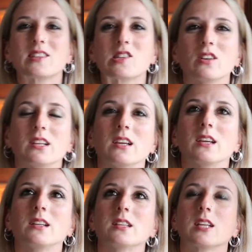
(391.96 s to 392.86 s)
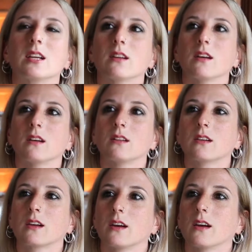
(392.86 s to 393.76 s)
So they said,
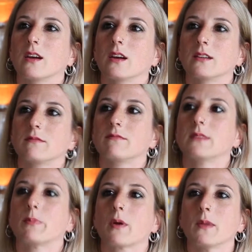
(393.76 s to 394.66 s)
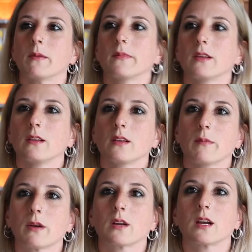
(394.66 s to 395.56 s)
look, the problem in
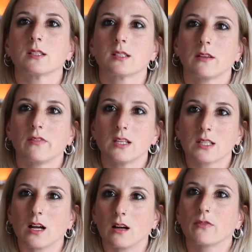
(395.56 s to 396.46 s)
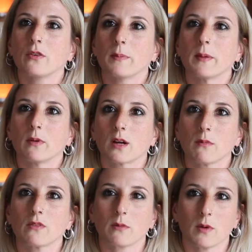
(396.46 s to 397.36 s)
America is the visa for people
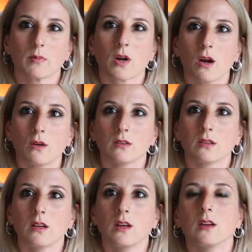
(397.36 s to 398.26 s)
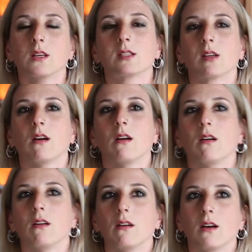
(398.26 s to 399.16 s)
coming from abroad. So
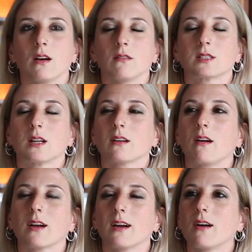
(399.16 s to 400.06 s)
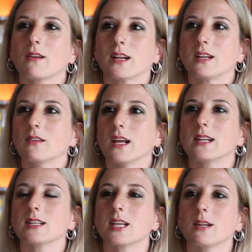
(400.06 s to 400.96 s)
I was like, oh, how can I do it? And
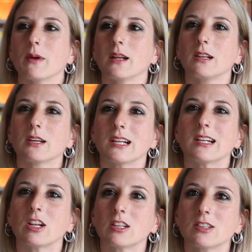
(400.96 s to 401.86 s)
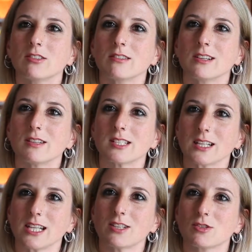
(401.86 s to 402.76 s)
they said, but look, in London there is an
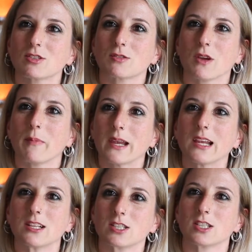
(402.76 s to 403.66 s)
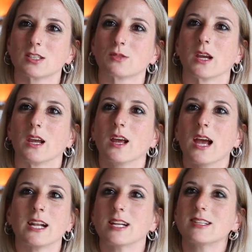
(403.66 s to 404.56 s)
industry, a big industry,
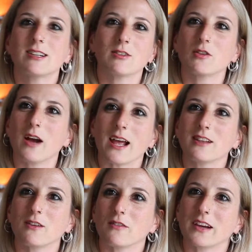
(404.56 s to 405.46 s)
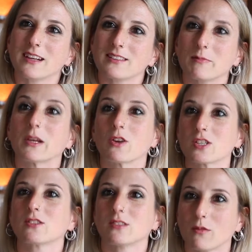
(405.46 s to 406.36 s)
and I didn't know any of it because
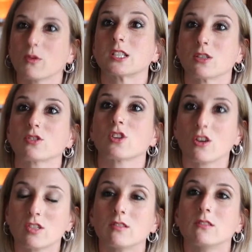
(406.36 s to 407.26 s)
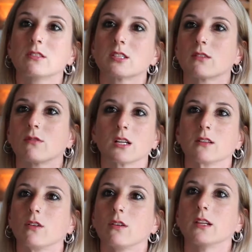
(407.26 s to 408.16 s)
there was no socials, there were
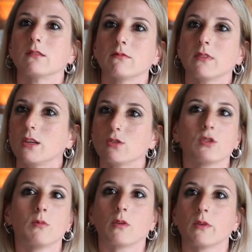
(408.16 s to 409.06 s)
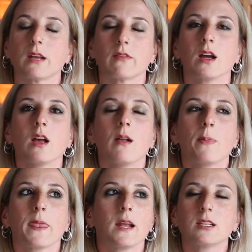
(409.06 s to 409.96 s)
no YouTube or whatever.
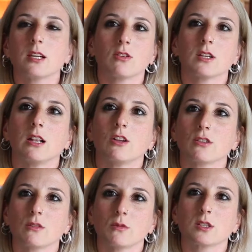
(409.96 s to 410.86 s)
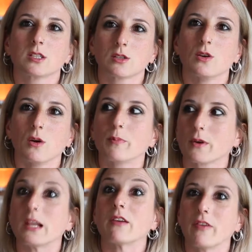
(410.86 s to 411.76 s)
And I didn't know that London was so
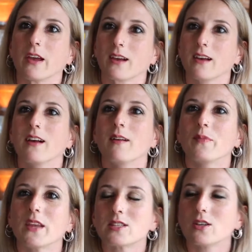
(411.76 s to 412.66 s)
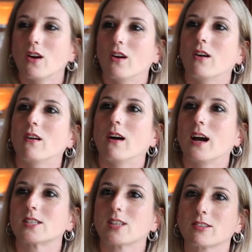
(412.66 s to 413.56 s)
prolific. So
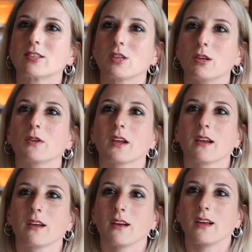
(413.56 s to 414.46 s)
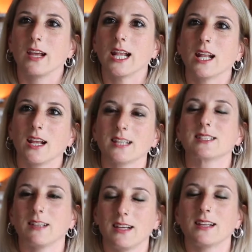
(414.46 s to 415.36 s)
I started to look
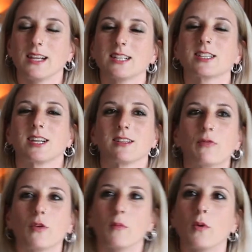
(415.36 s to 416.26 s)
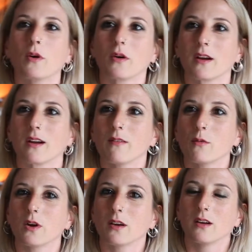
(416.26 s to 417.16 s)
in the internet for more,
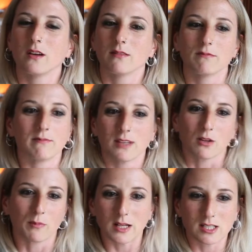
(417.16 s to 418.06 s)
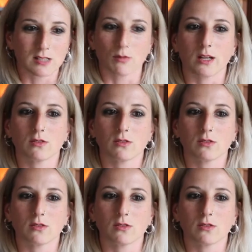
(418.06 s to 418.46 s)
places where